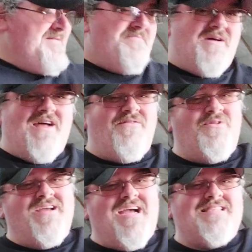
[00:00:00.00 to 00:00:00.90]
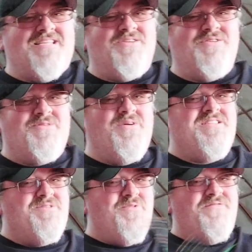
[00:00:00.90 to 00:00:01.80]
But I've only got the two
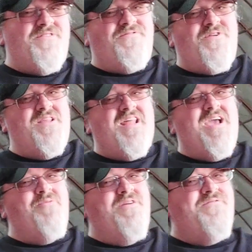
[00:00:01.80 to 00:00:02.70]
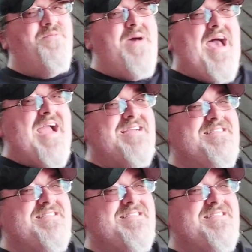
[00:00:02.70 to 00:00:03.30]
switches, one for the front light, one for the back.